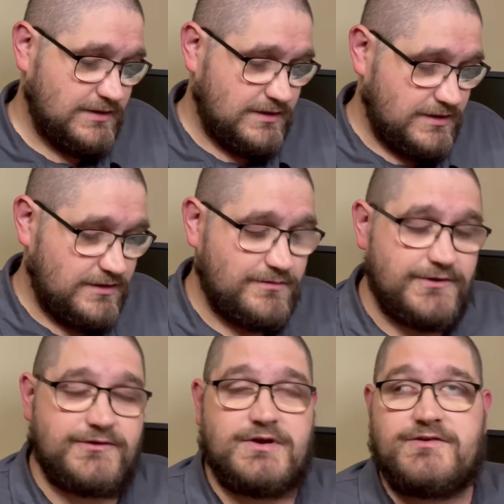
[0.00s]
It
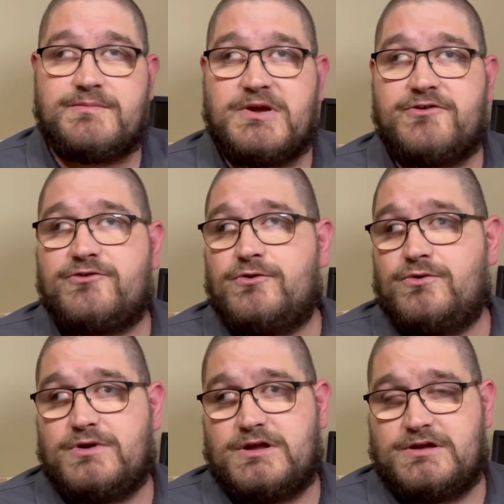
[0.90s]
was on
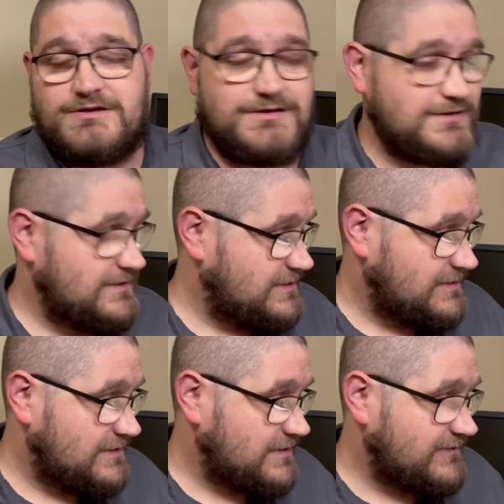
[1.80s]
special and
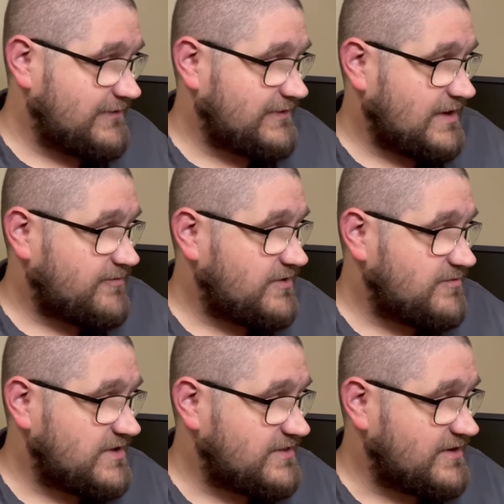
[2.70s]
it just happened to
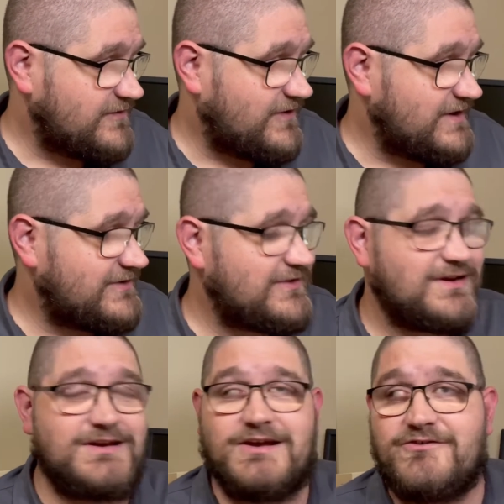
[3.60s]
be the device I
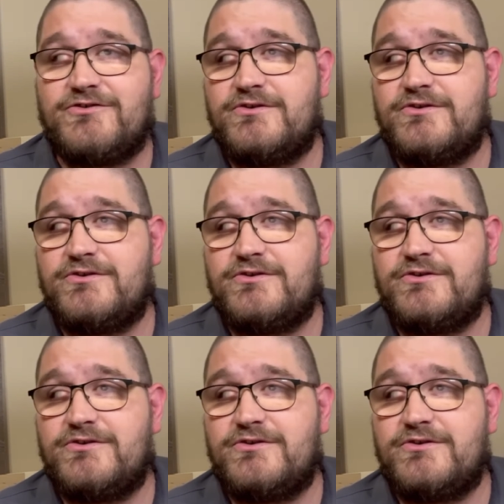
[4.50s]
could actually